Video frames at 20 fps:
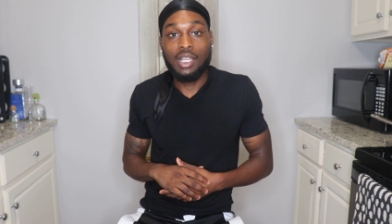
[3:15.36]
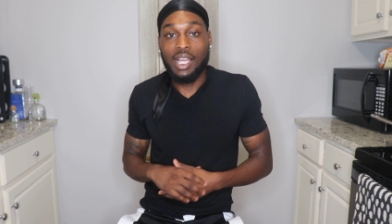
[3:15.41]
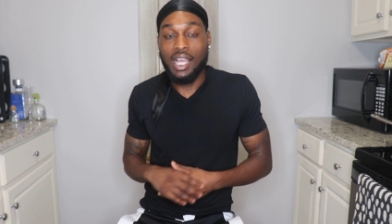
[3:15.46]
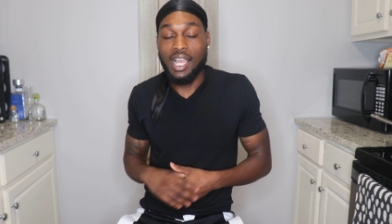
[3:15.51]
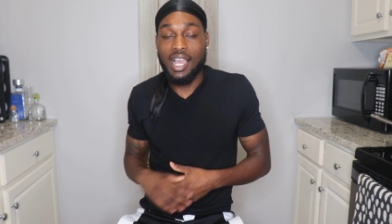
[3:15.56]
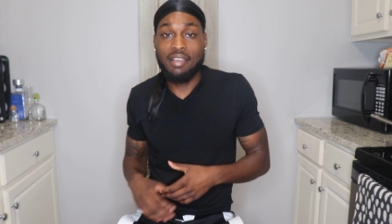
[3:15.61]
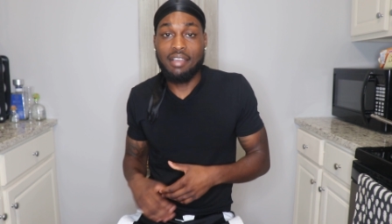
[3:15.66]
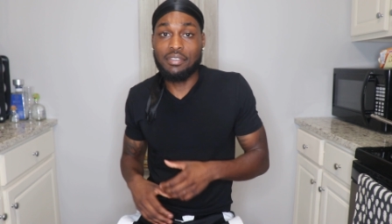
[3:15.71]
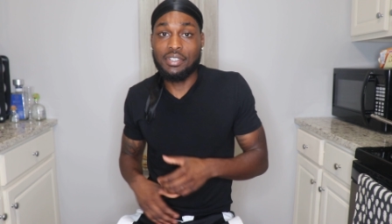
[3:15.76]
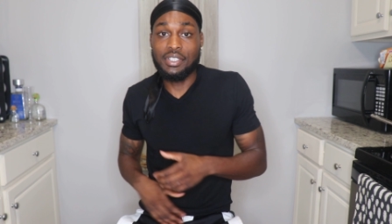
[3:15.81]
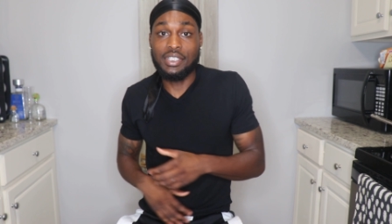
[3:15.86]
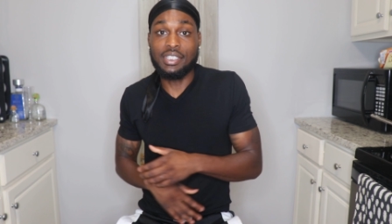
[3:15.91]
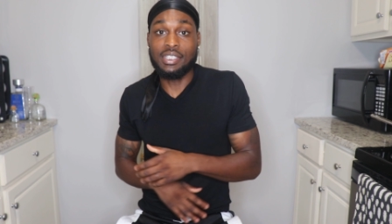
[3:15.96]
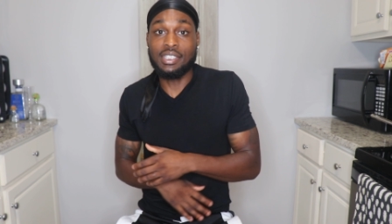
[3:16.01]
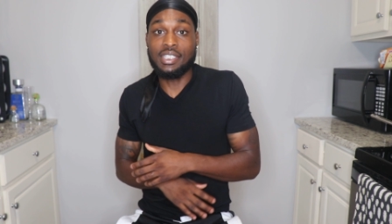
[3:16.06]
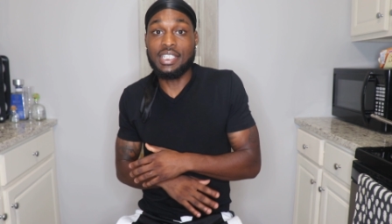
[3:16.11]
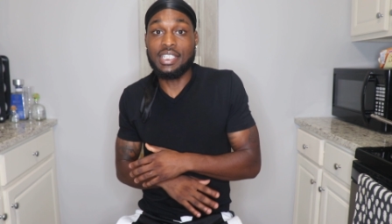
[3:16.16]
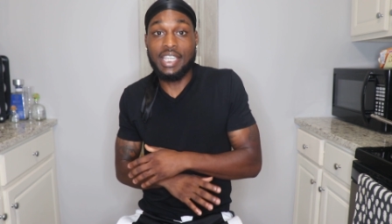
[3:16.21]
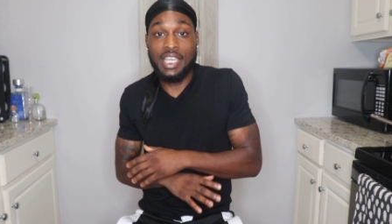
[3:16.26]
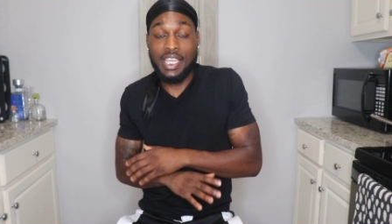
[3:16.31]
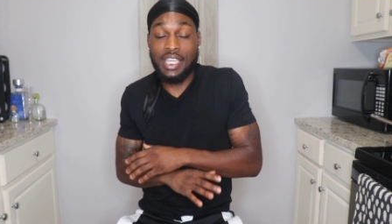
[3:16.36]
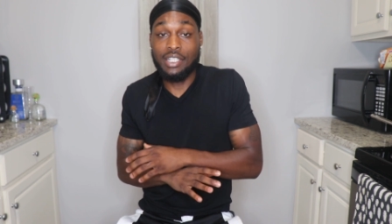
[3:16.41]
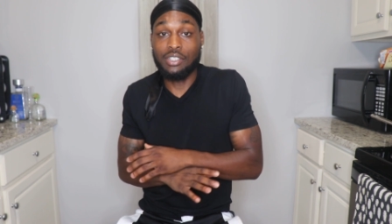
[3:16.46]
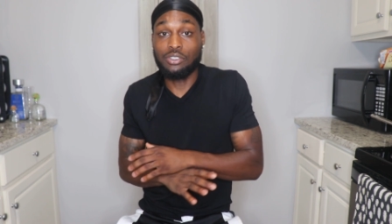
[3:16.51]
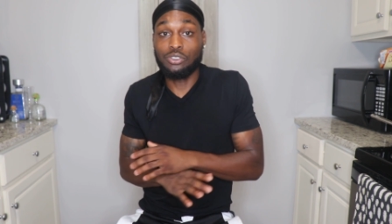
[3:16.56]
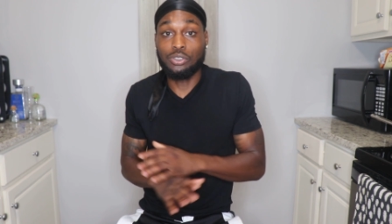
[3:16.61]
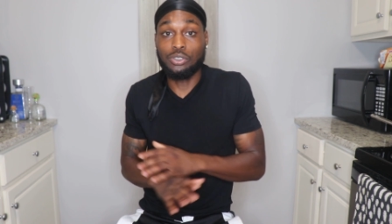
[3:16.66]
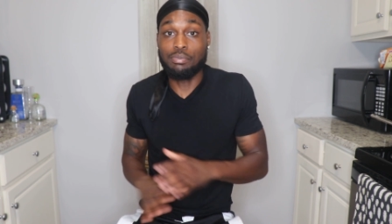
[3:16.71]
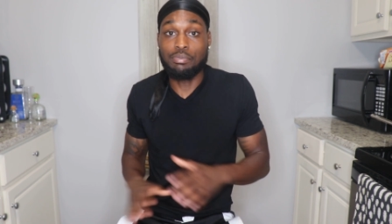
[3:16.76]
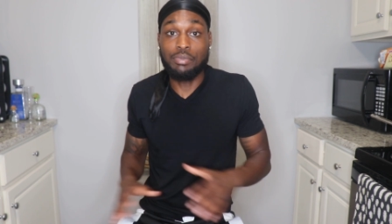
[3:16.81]
I haven't
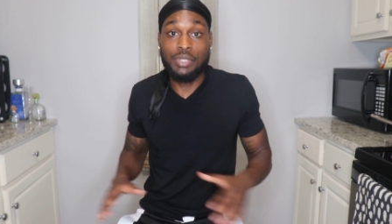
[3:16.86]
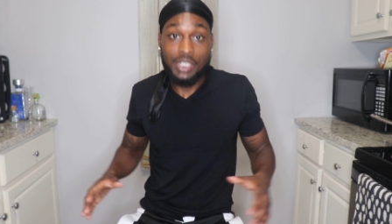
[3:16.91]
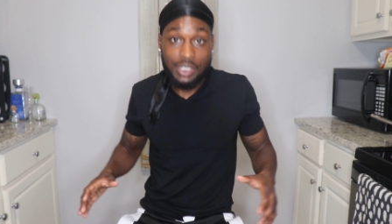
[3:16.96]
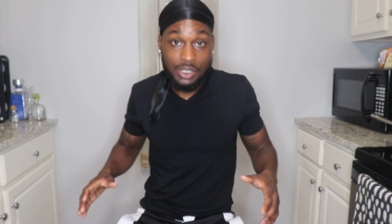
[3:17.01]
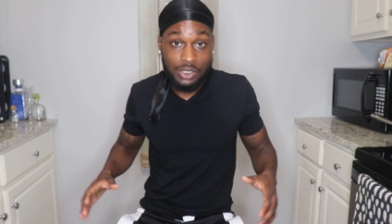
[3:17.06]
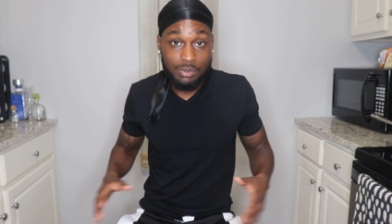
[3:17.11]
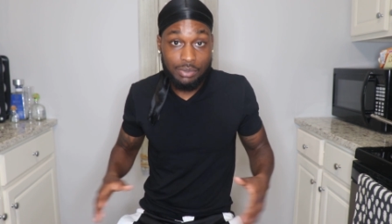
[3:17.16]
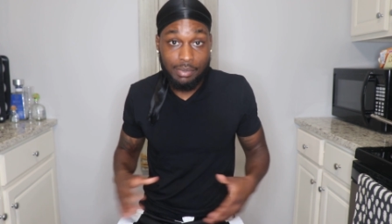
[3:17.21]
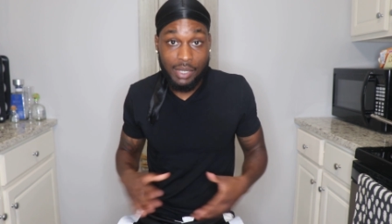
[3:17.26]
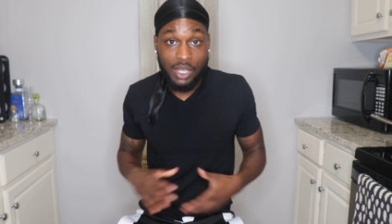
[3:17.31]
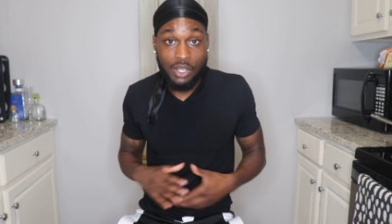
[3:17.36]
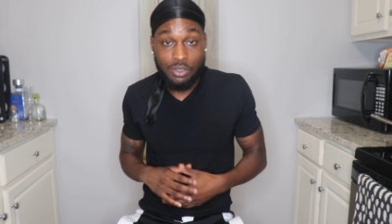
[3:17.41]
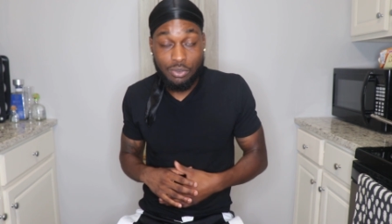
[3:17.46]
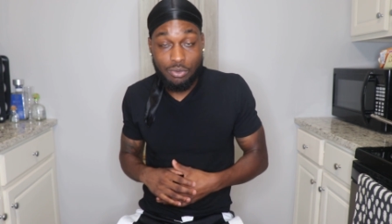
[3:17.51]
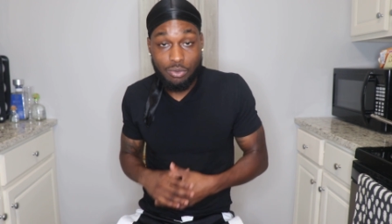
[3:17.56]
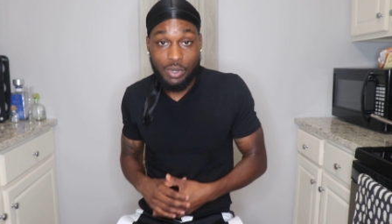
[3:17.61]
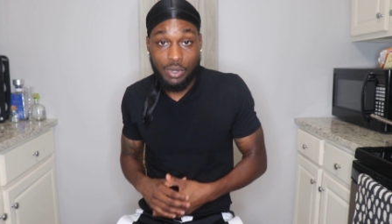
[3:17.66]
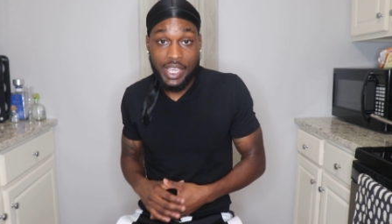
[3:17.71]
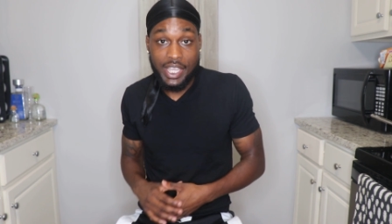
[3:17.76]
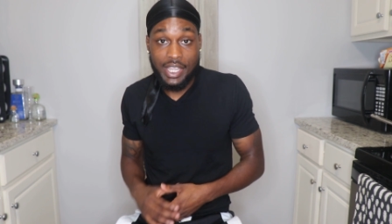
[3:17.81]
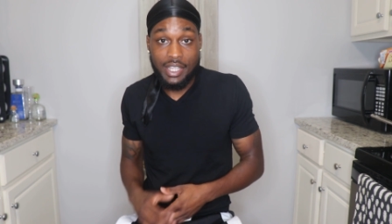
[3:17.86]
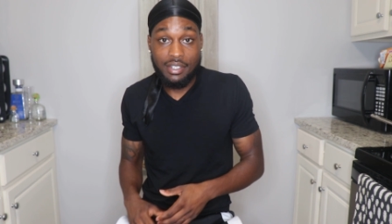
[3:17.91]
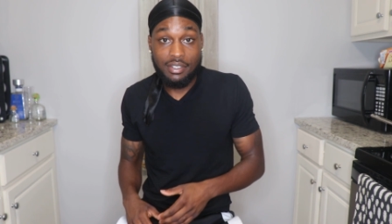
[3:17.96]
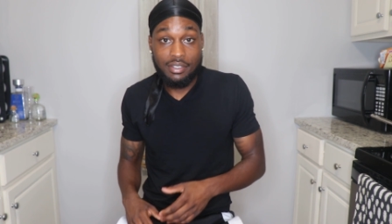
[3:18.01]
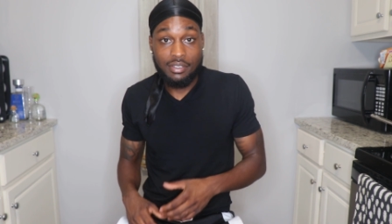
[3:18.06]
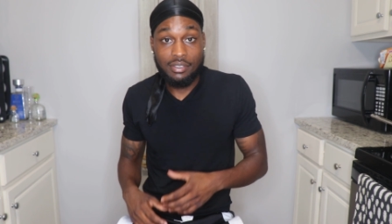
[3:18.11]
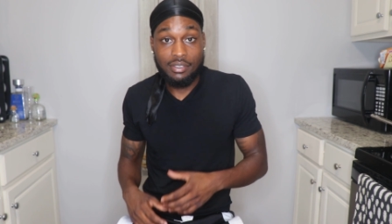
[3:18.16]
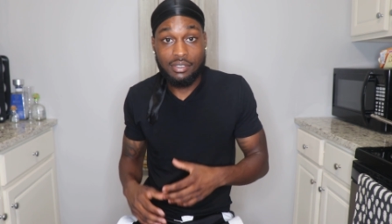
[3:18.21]
gained a tremendous amount of weight